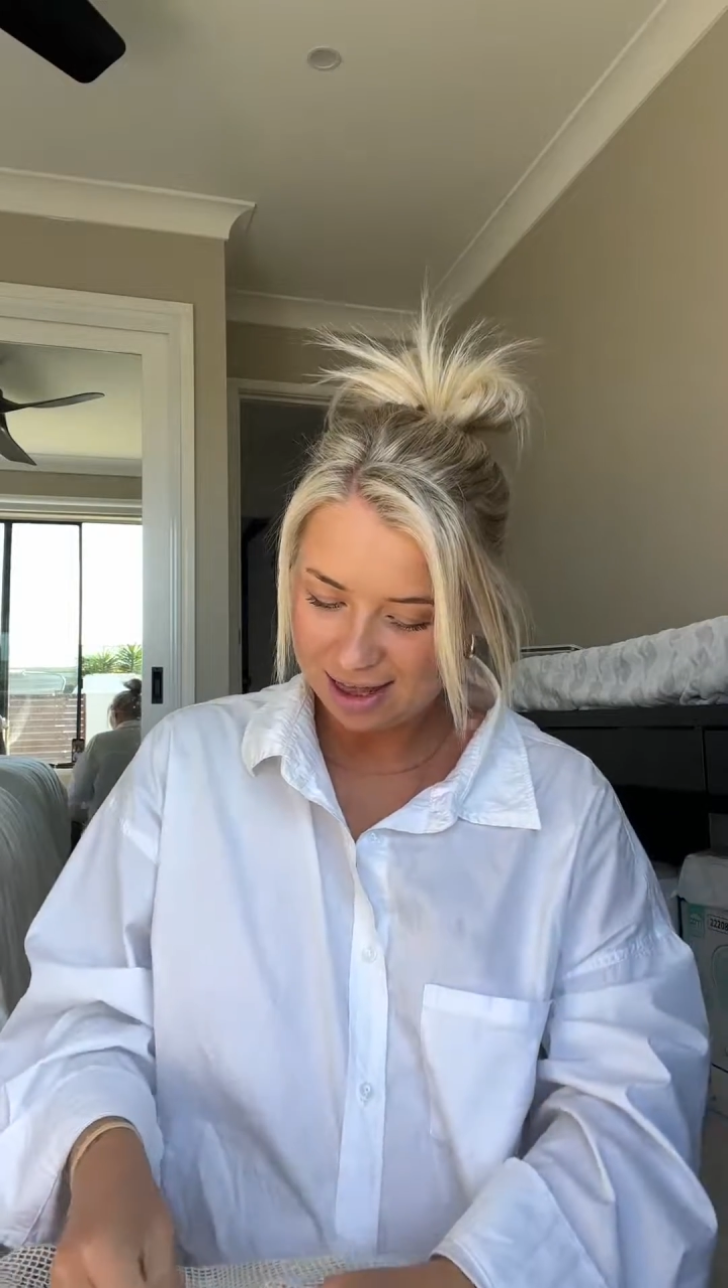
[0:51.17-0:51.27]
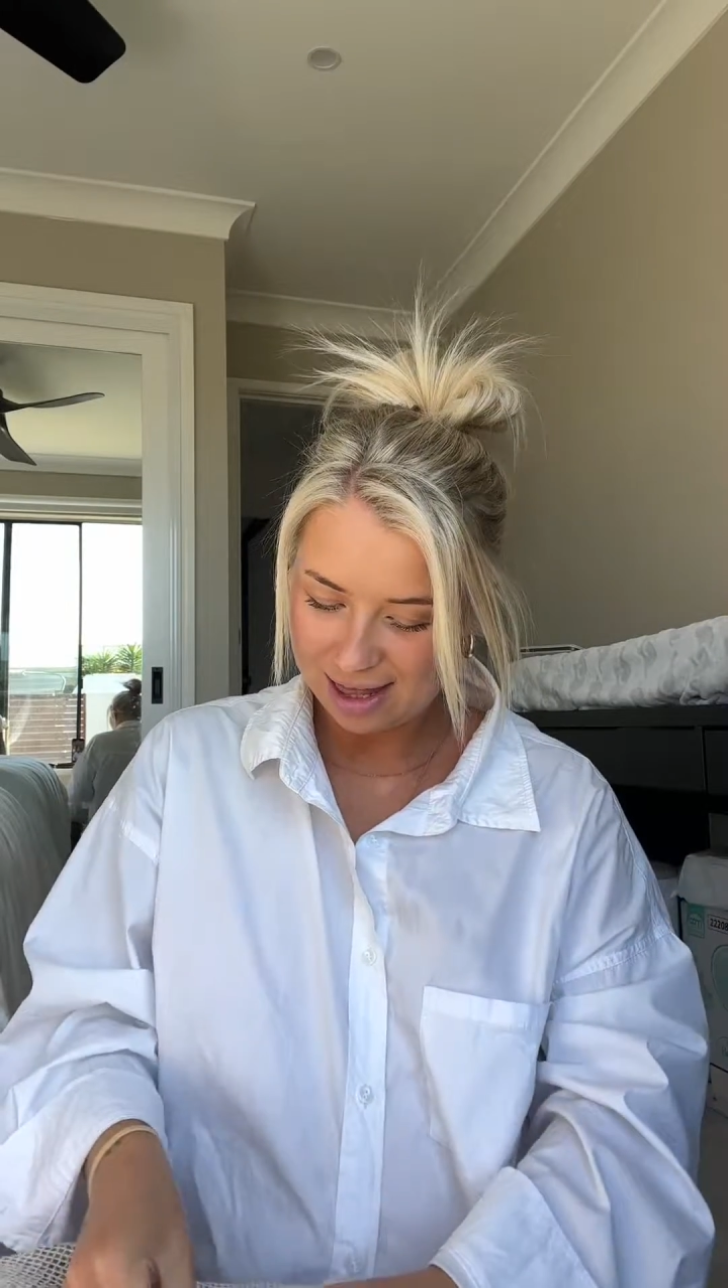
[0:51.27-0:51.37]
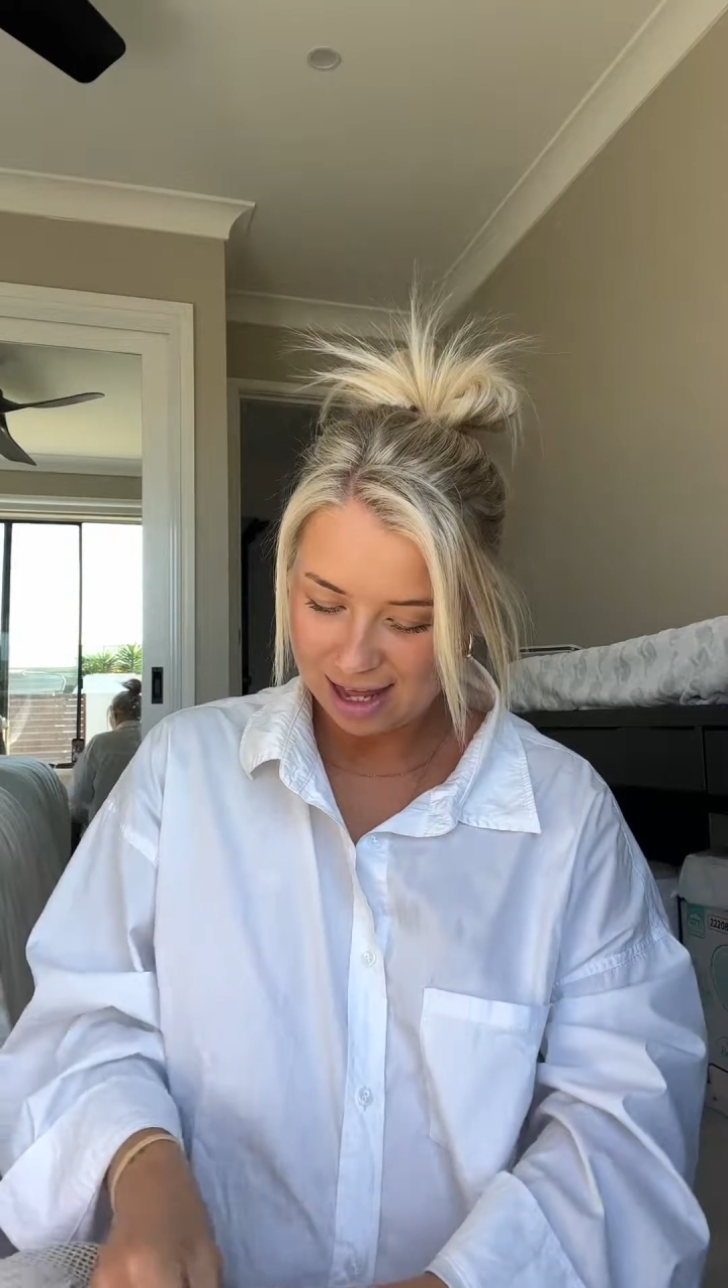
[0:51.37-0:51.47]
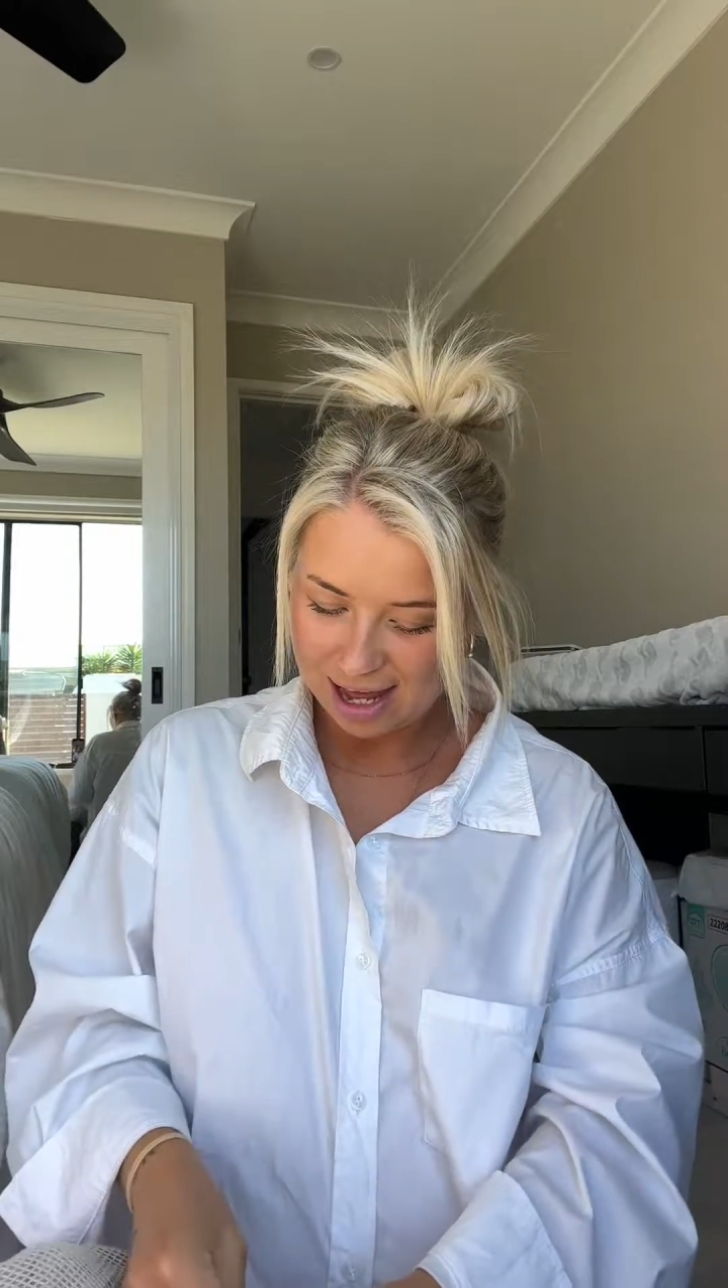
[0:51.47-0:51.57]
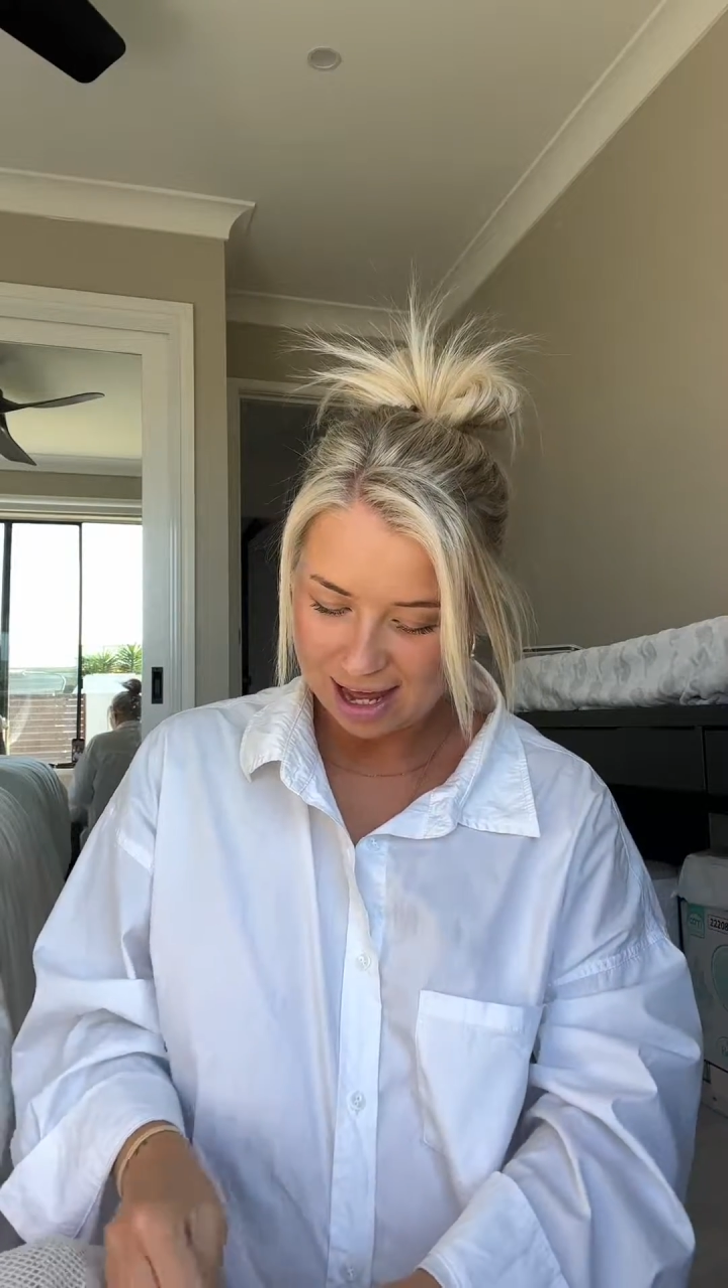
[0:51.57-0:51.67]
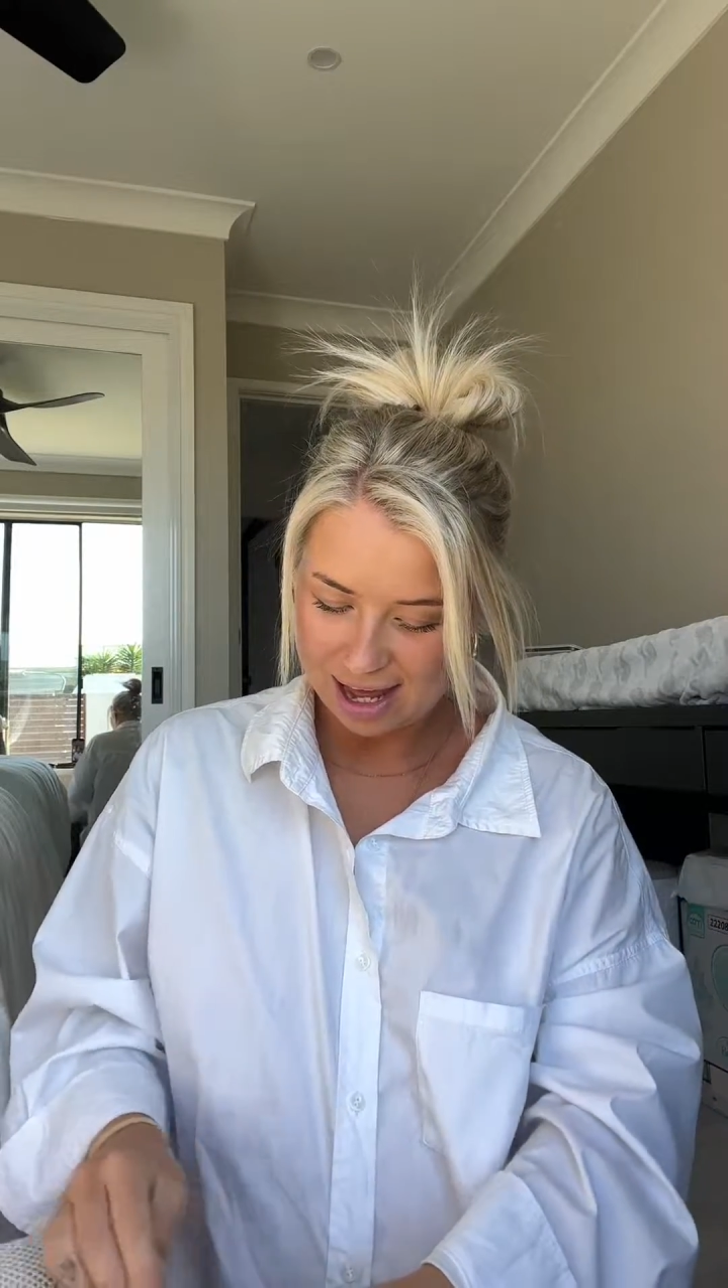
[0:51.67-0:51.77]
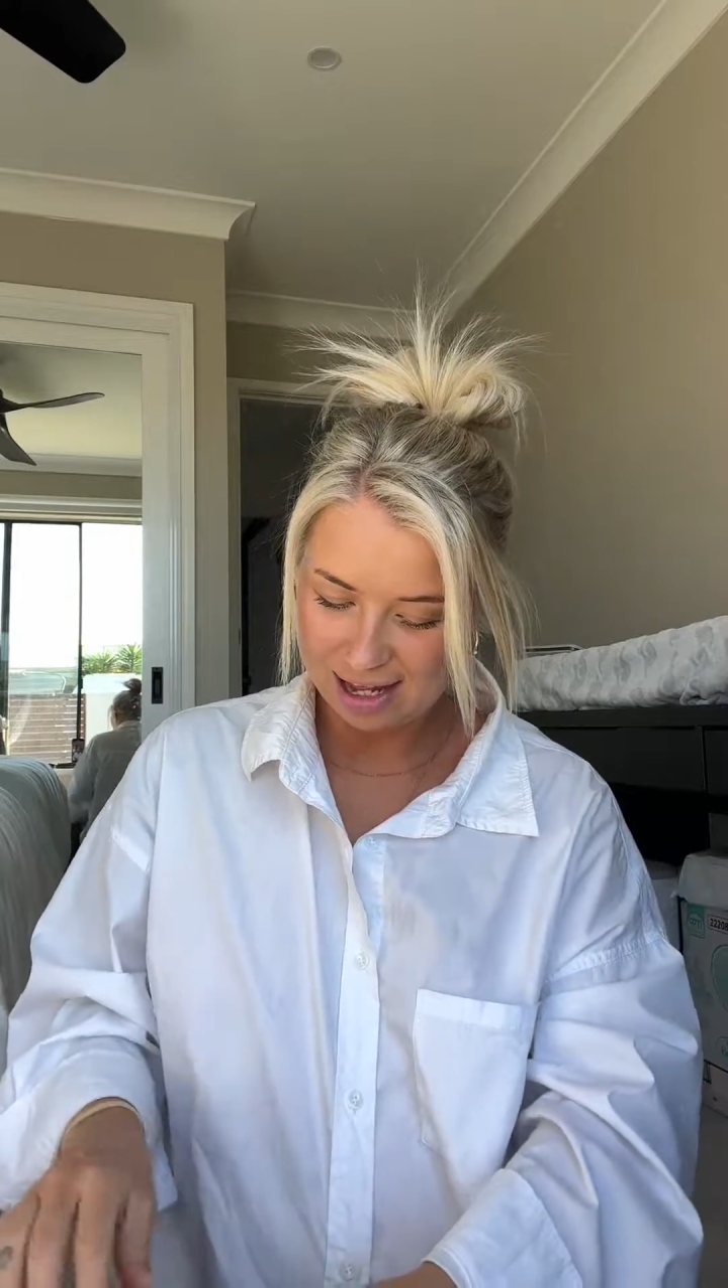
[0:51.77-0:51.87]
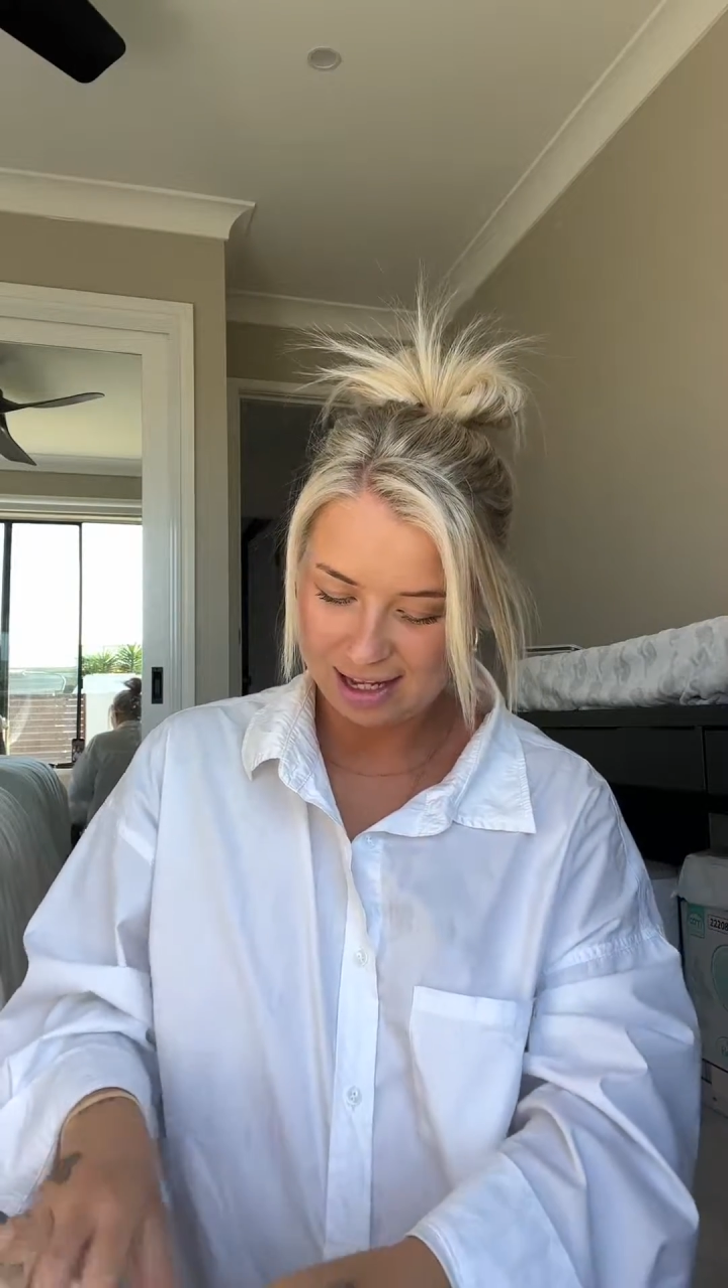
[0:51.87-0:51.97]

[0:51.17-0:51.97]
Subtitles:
the